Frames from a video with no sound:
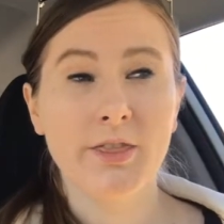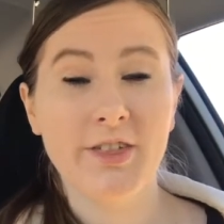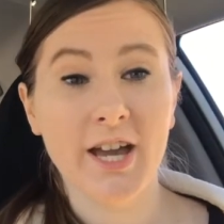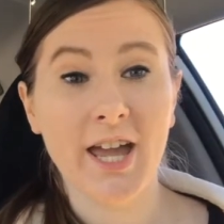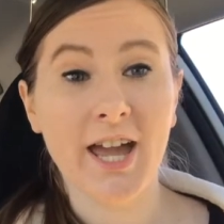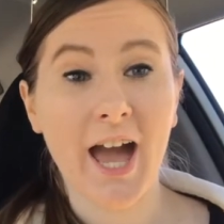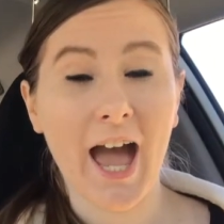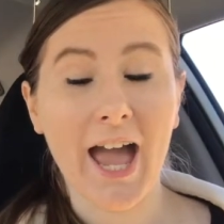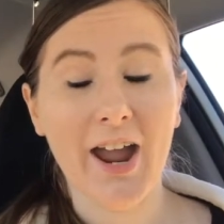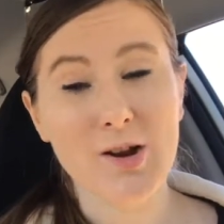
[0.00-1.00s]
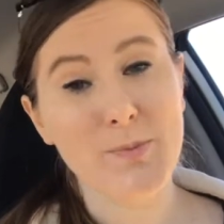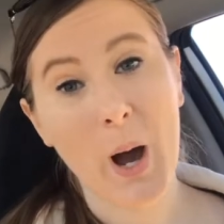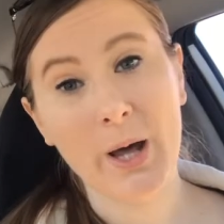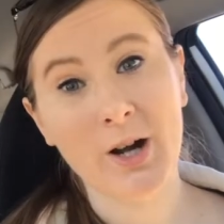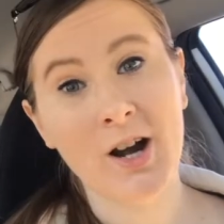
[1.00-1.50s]
the Harry
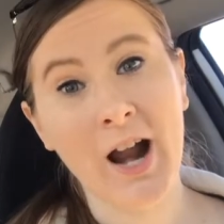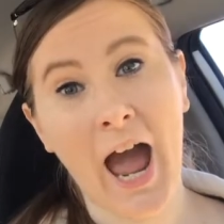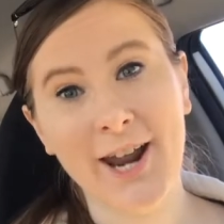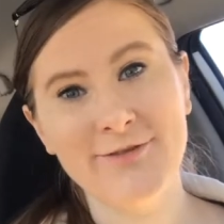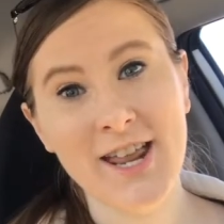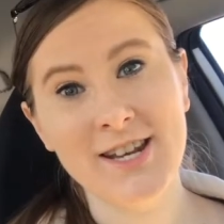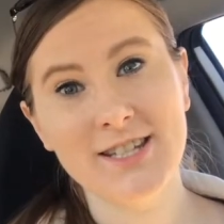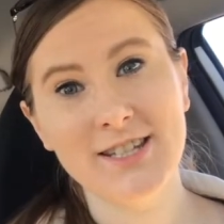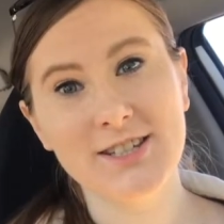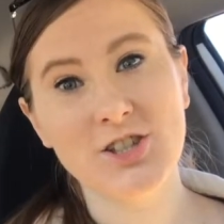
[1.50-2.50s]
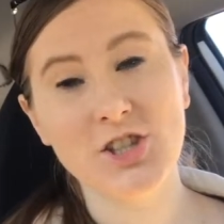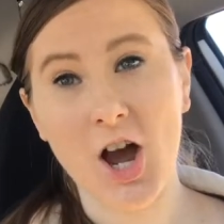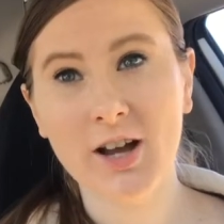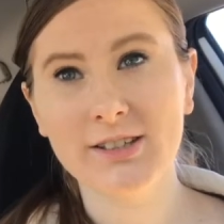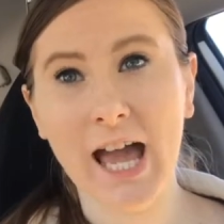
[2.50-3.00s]
Potter Advent
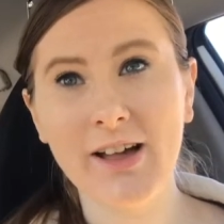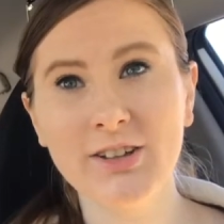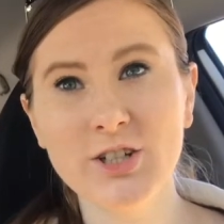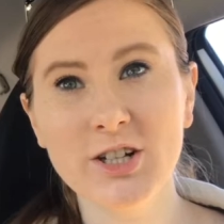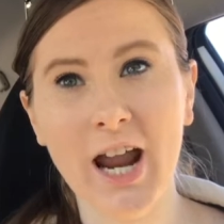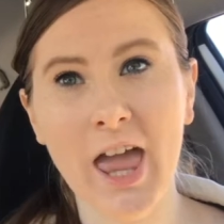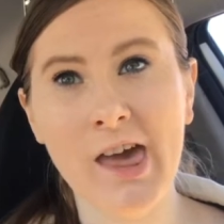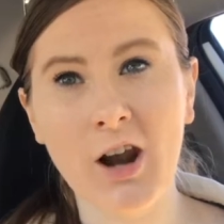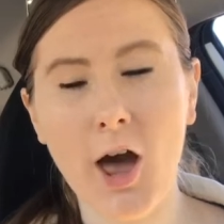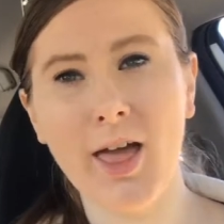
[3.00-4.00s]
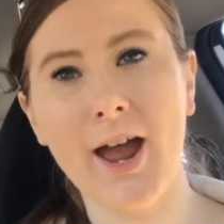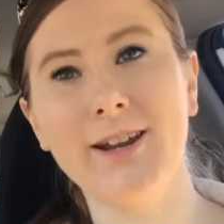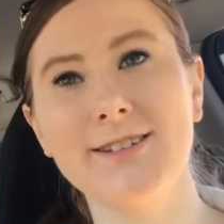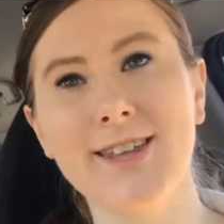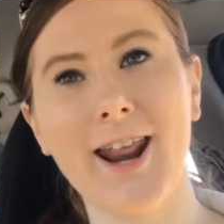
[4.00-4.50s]
sock calendar, and
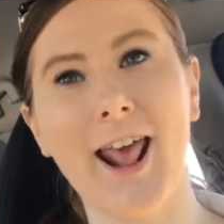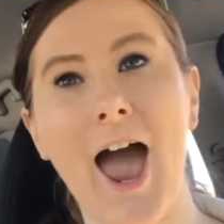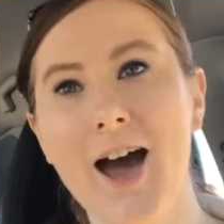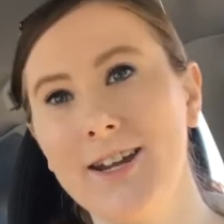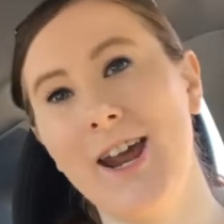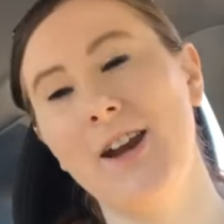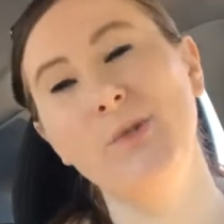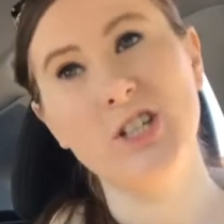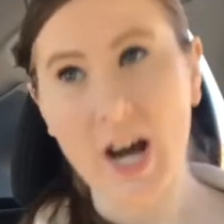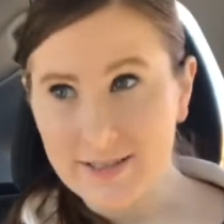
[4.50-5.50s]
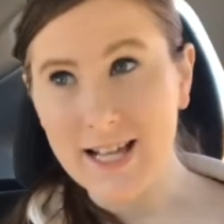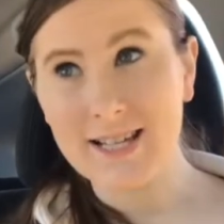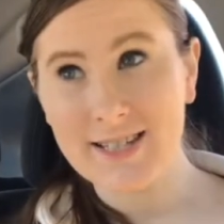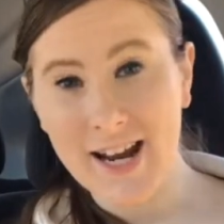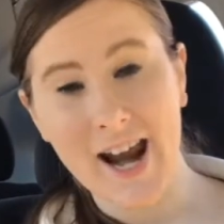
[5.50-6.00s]
online it said it had it, and we checked
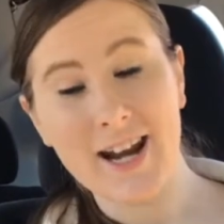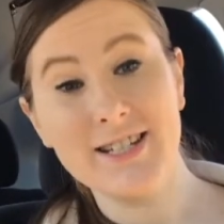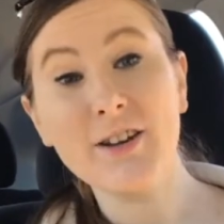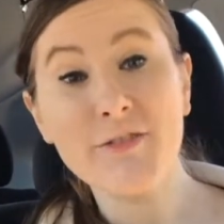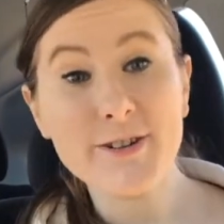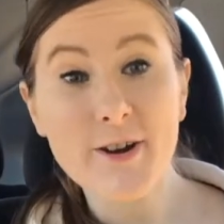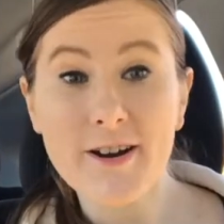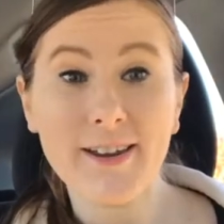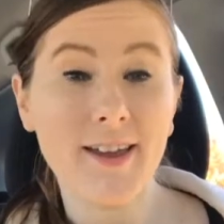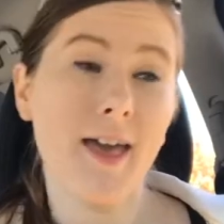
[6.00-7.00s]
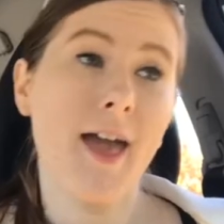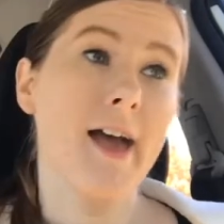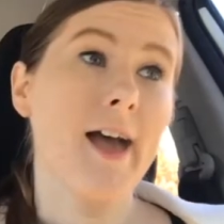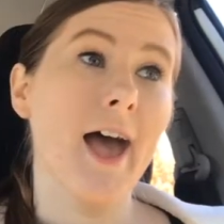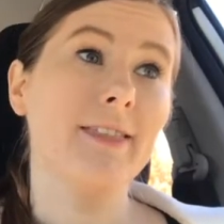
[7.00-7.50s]
last night at a different Target
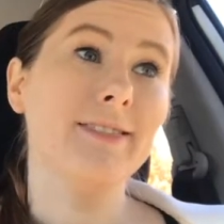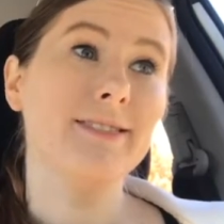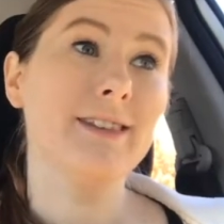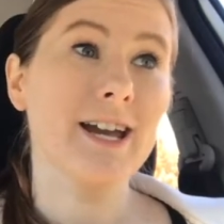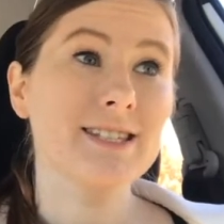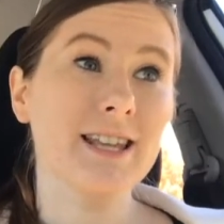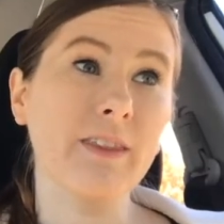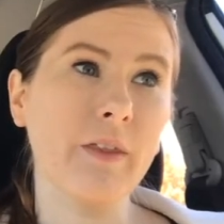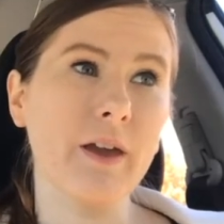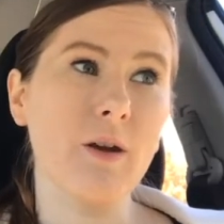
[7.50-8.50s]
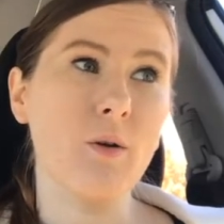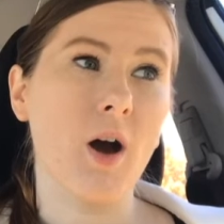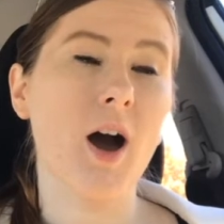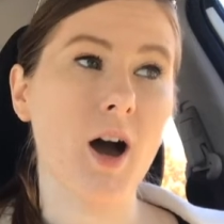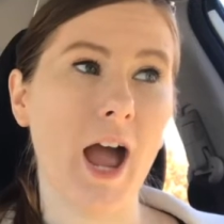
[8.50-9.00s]
and they said that they
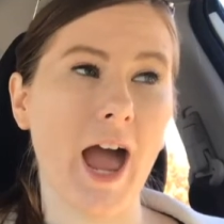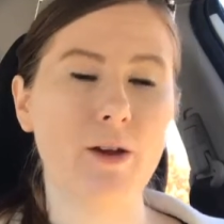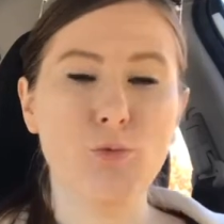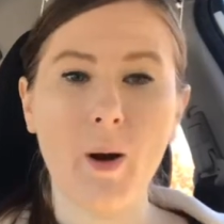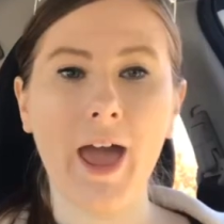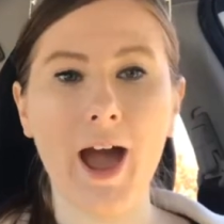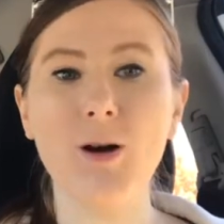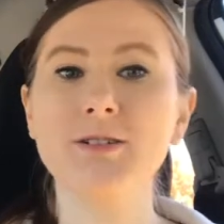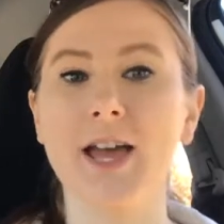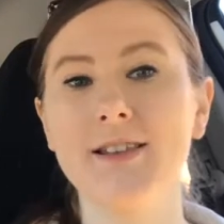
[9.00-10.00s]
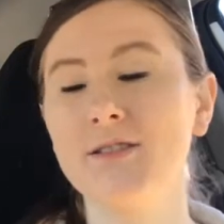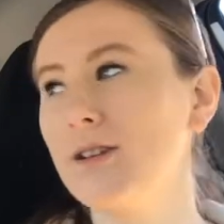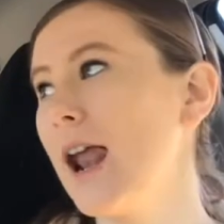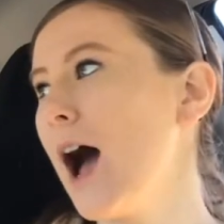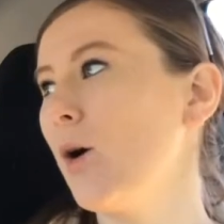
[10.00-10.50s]
had run out,
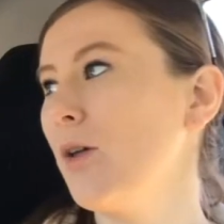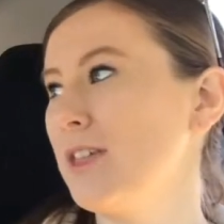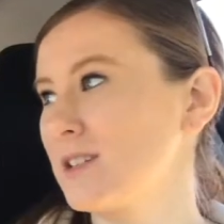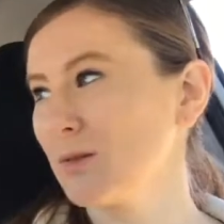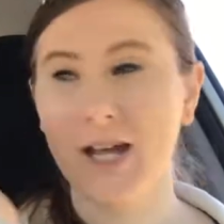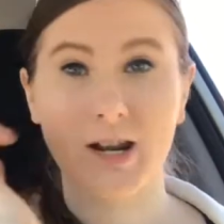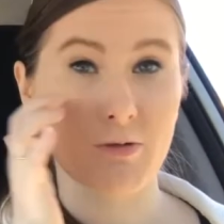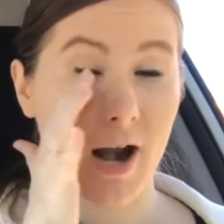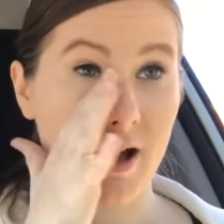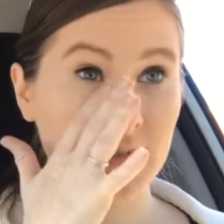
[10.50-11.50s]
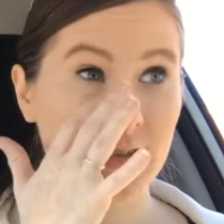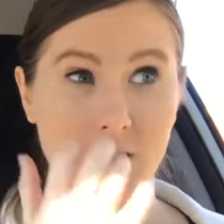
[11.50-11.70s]
and now this one had run out.